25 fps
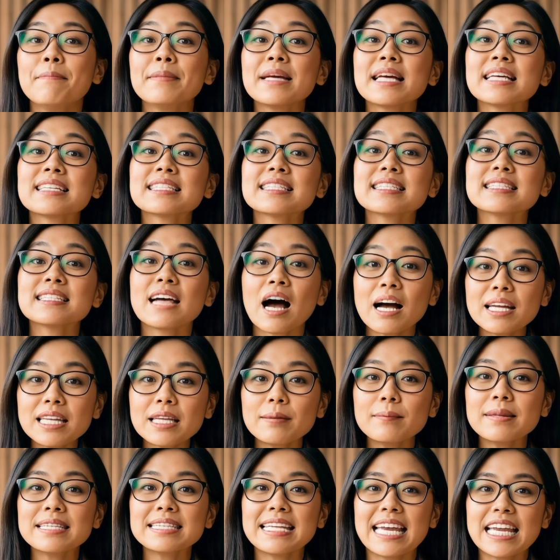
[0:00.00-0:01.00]
Because
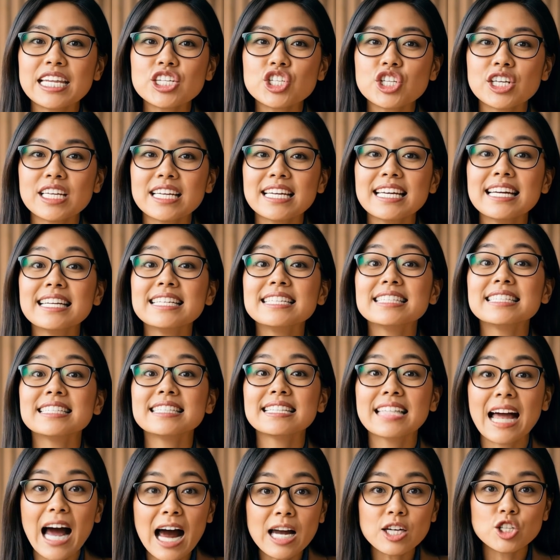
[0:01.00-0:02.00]
documentation
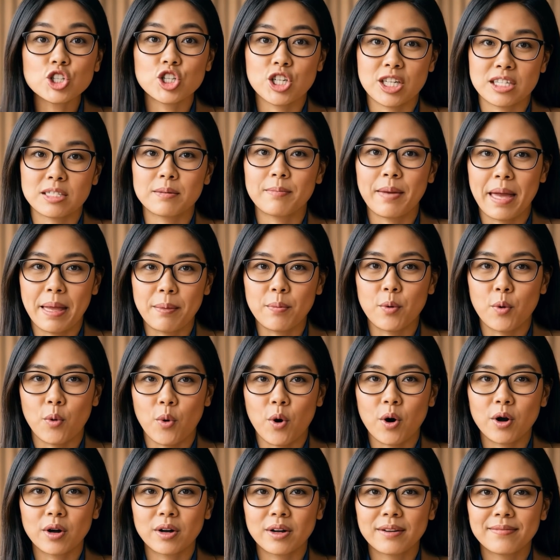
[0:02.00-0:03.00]
is not just
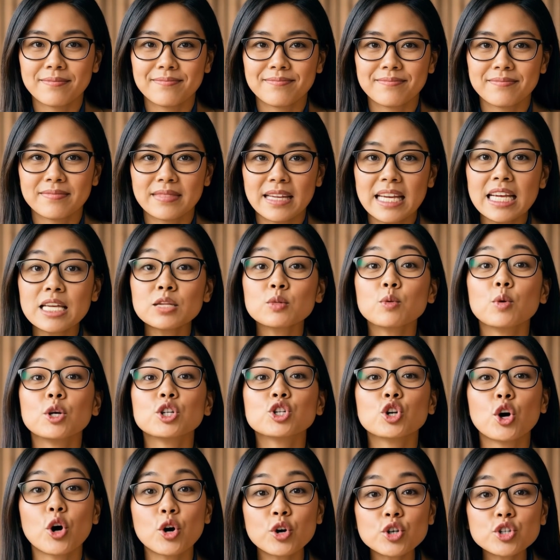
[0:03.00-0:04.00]
paperwork. It's
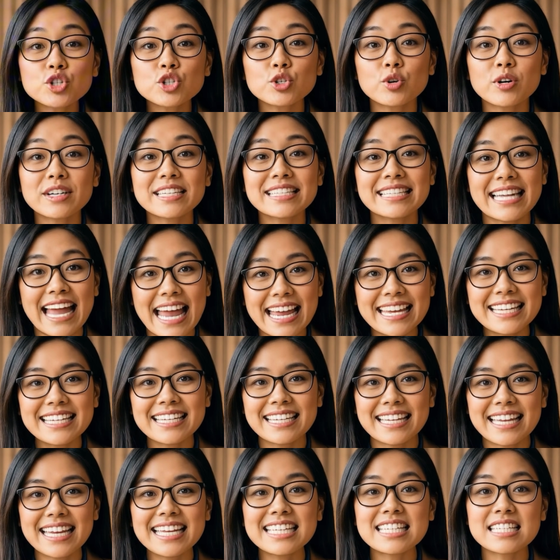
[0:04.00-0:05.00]
what turns your
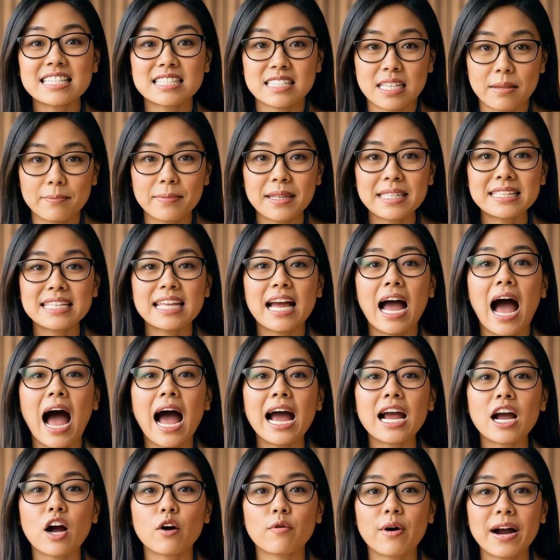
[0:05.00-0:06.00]
intent into something the
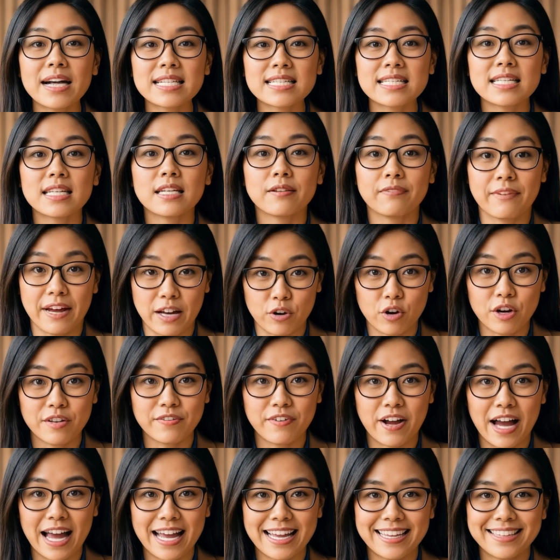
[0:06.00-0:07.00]
IRS can
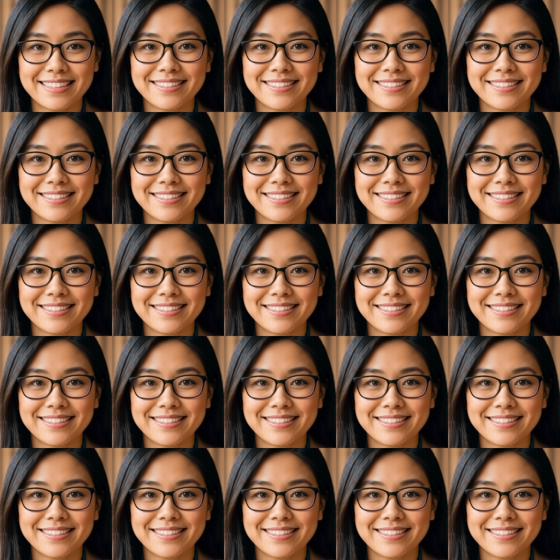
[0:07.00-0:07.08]
verify.